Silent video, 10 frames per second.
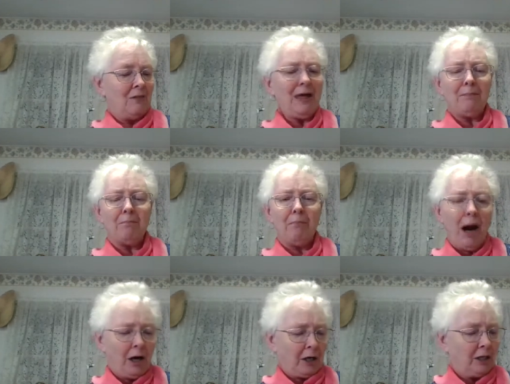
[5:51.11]
that
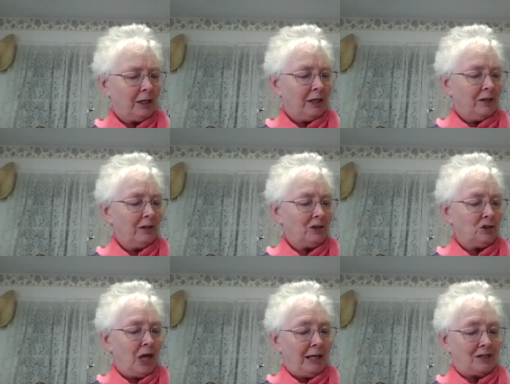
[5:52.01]
mark that
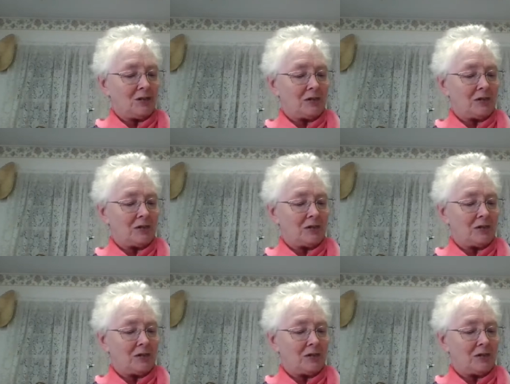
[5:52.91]
Jadis